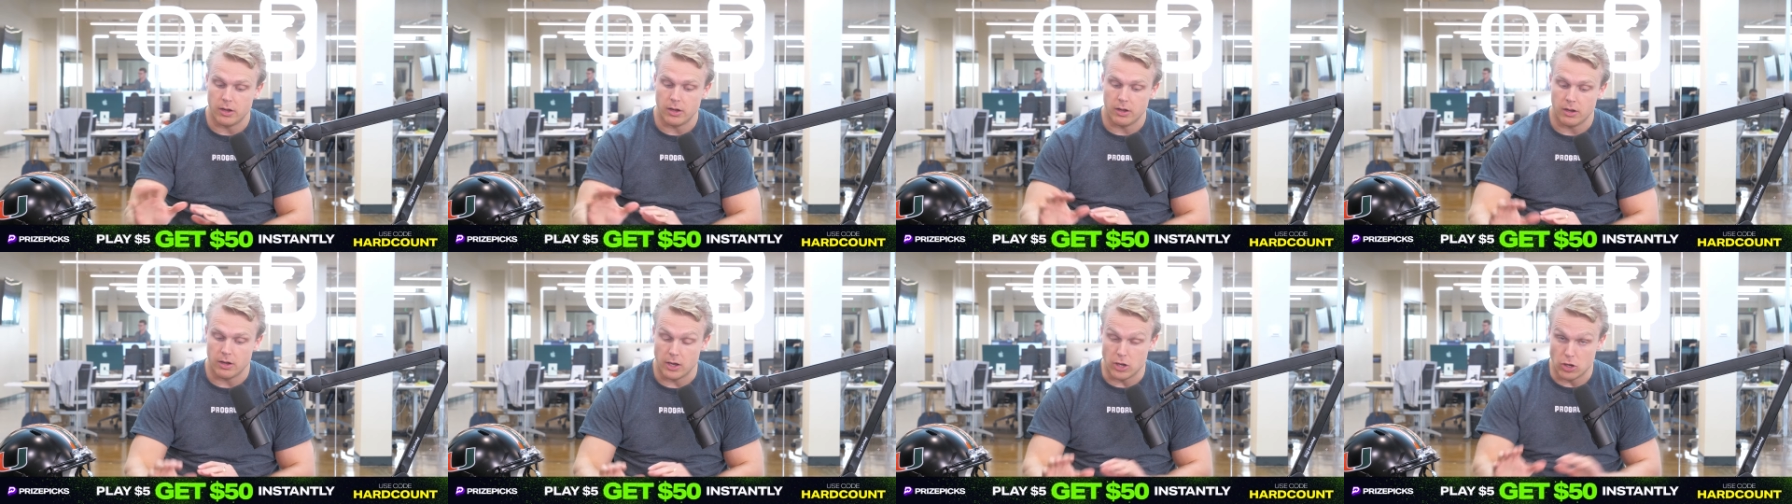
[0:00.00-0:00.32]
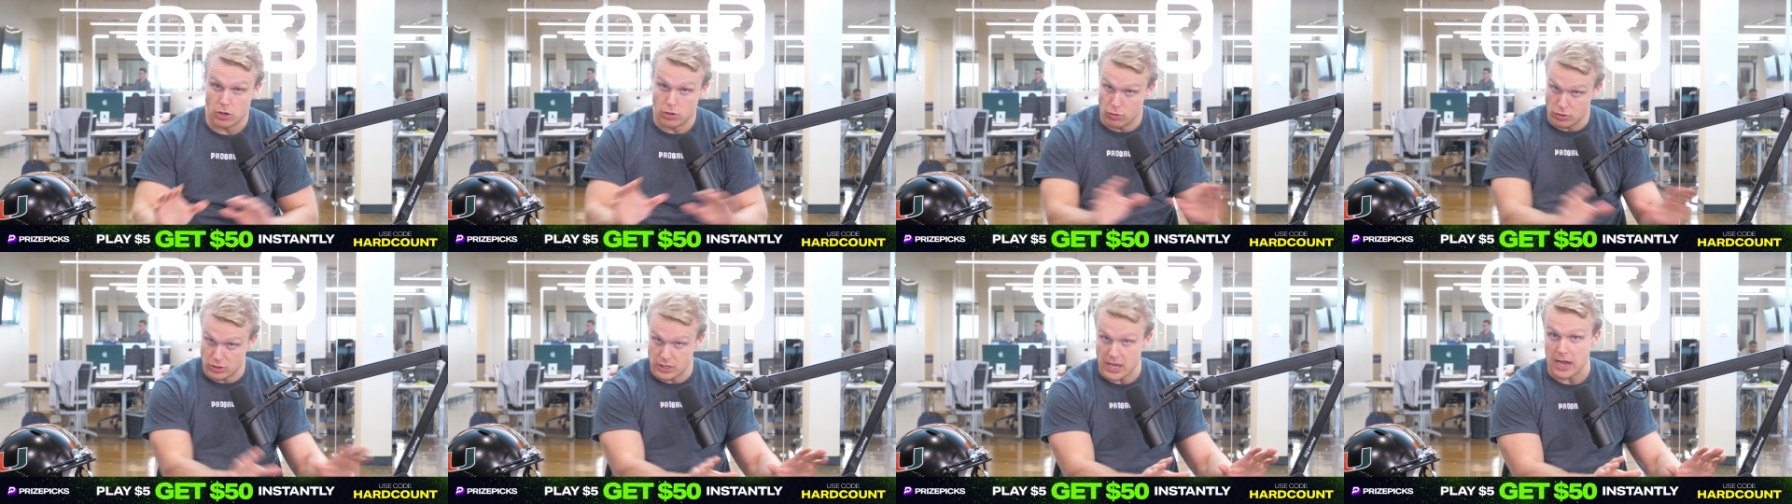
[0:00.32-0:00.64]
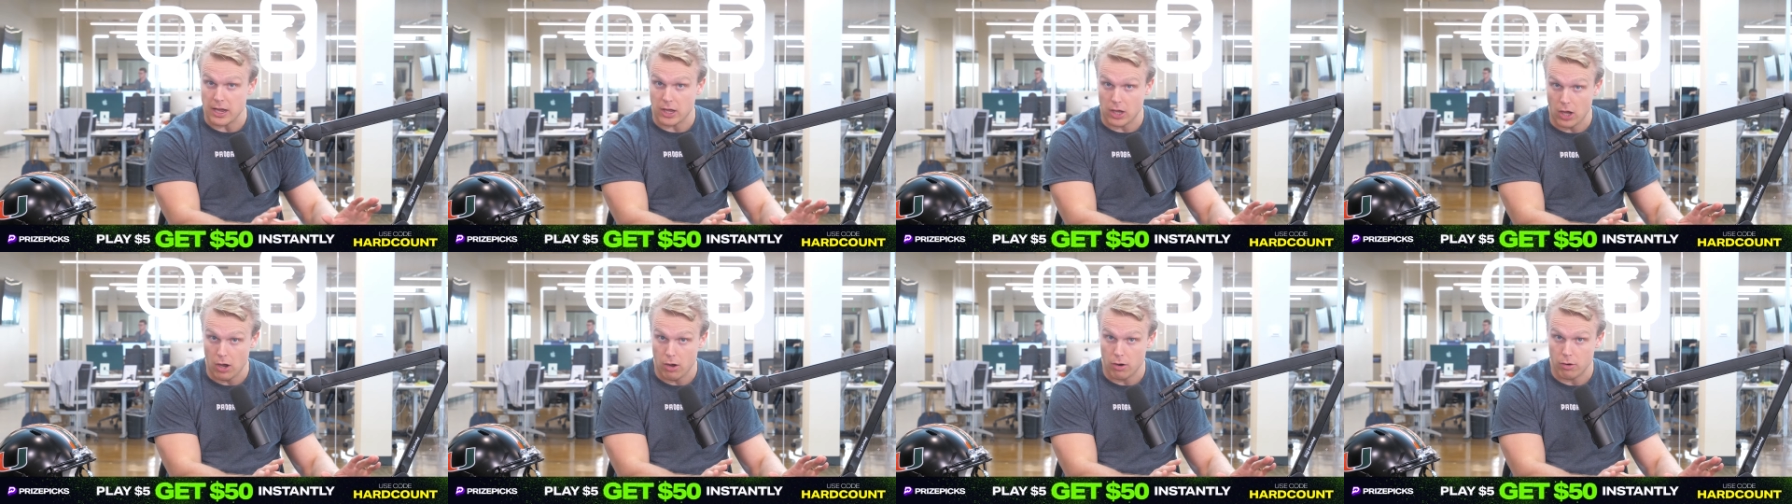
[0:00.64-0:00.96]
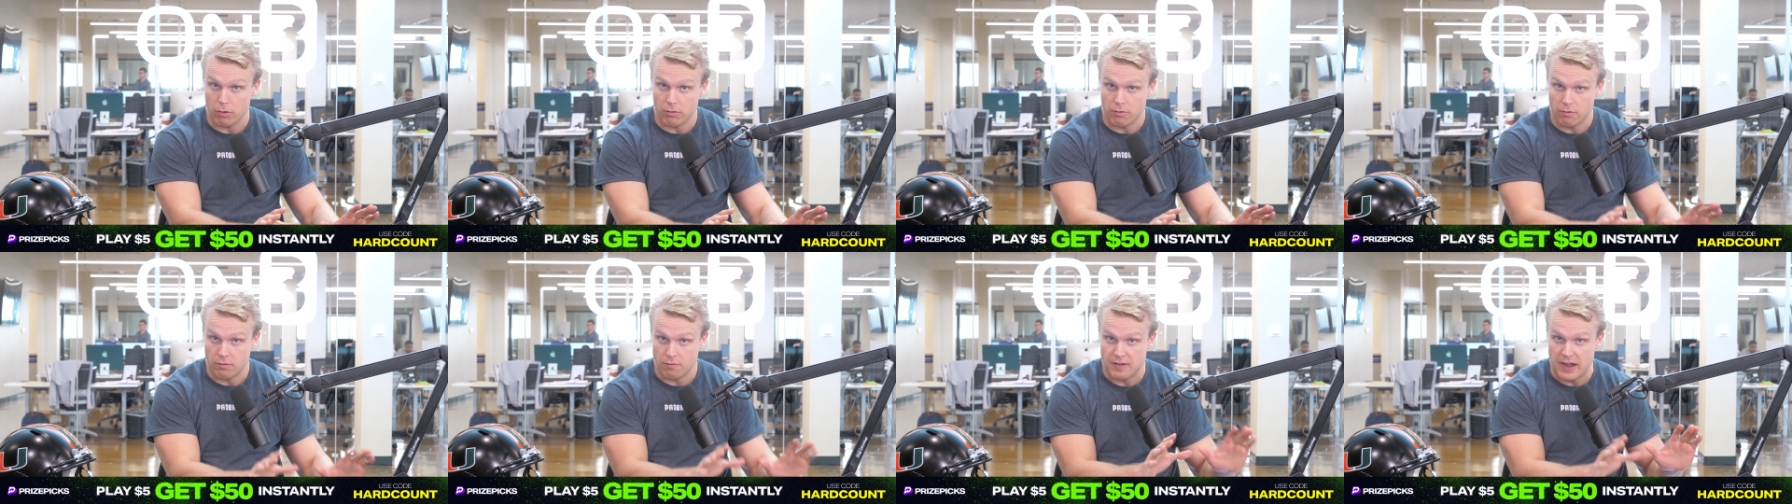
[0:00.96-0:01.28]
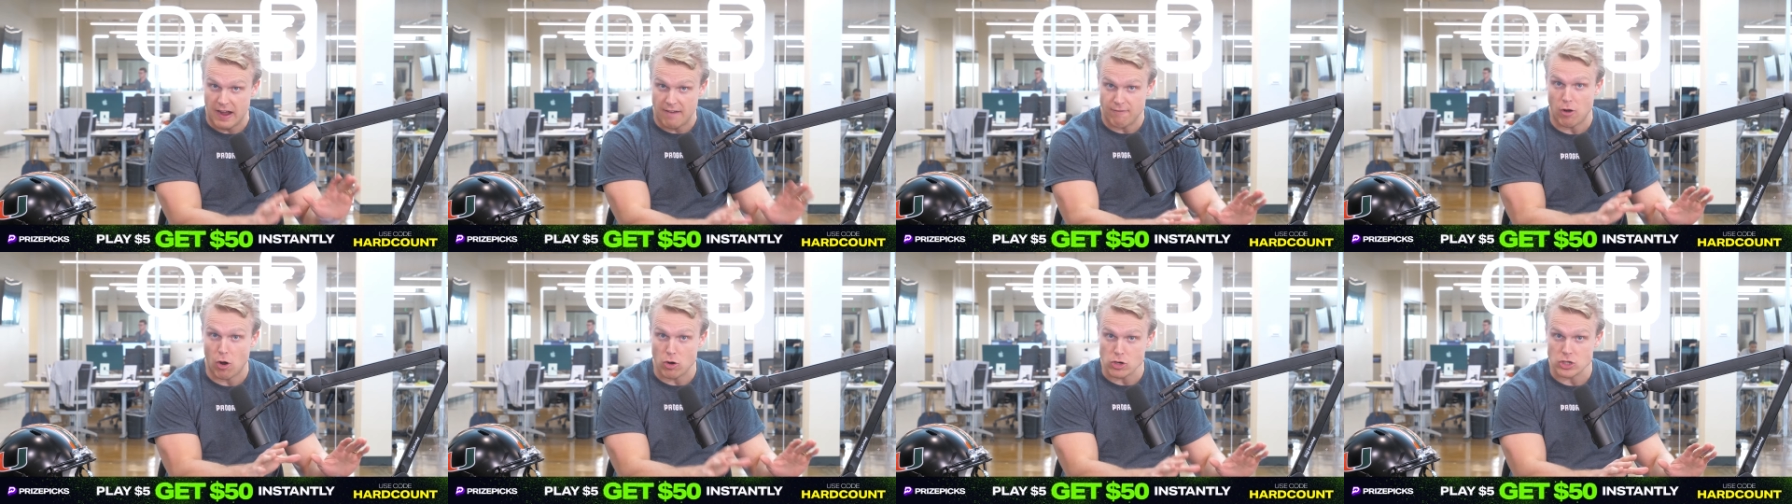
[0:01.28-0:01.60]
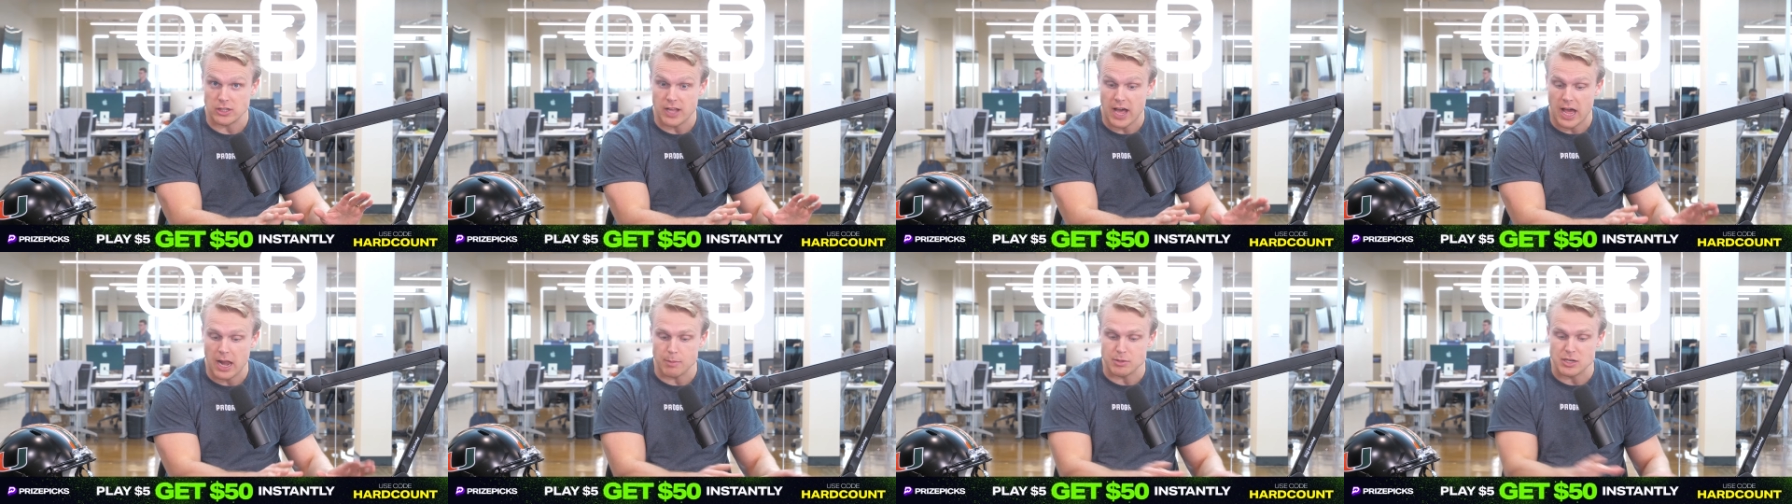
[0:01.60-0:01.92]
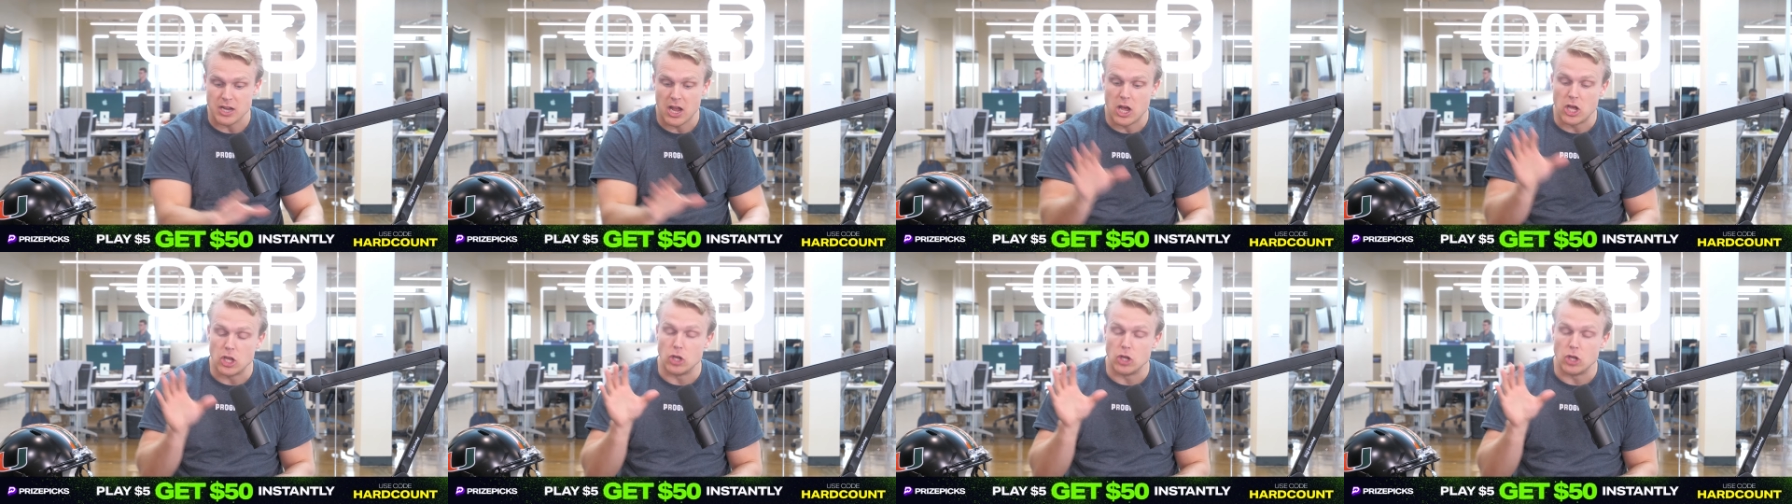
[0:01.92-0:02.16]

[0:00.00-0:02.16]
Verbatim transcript: you use that code, five dollars in lineups,